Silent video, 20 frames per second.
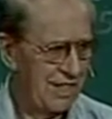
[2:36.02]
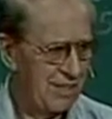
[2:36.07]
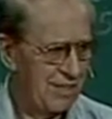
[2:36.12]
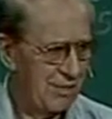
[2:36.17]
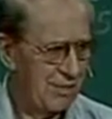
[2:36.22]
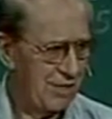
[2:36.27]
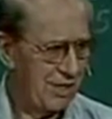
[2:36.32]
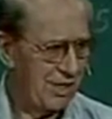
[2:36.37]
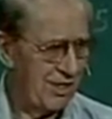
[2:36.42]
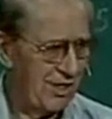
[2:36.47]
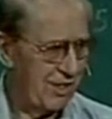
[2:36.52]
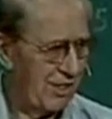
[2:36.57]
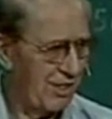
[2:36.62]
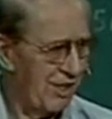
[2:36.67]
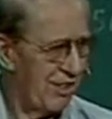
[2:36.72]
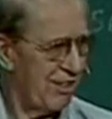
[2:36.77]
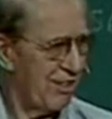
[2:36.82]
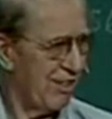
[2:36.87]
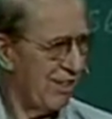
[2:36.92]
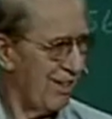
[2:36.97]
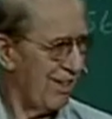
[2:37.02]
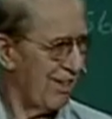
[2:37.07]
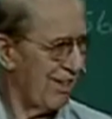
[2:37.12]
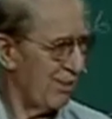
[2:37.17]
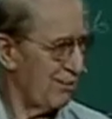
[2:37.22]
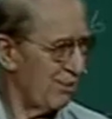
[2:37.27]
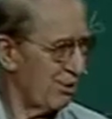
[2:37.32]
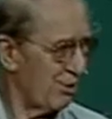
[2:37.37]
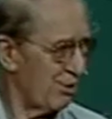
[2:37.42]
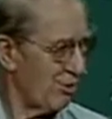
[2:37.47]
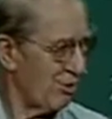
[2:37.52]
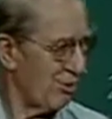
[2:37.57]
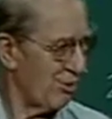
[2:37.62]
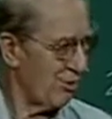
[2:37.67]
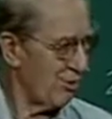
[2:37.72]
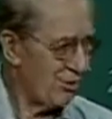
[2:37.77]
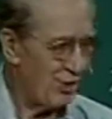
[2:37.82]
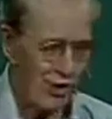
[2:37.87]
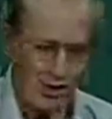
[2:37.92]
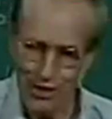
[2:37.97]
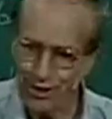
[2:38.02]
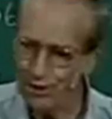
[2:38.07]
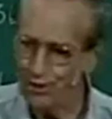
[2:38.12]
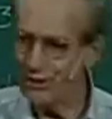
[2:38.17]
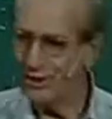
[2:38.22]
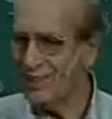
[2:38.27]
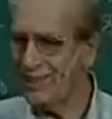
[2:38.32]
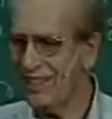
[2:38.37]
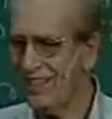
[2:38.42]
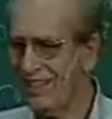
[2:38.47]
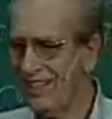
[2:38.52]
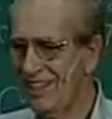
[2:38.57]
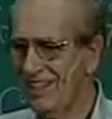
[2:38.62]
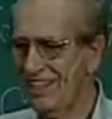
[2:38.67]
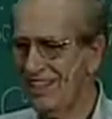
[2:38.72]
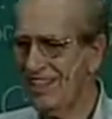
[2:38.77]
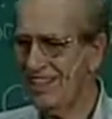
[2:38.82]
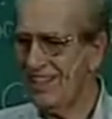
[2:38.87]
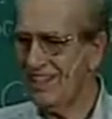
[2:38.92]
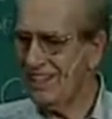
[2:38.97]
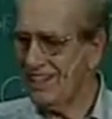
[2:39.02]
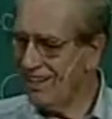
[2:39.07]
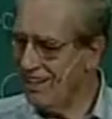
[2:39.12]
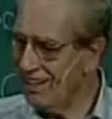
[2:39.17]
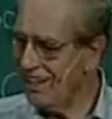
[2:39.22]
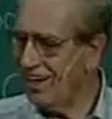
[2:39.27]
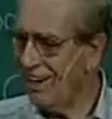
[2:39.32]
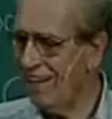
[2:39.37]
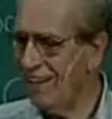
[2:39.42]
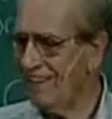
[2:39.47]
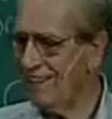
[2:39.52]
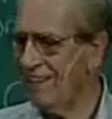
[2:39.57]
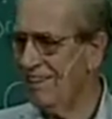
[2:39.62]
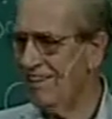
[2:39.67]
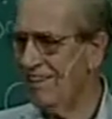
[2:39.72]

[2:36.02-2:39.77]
But on the other hand, he was totally God.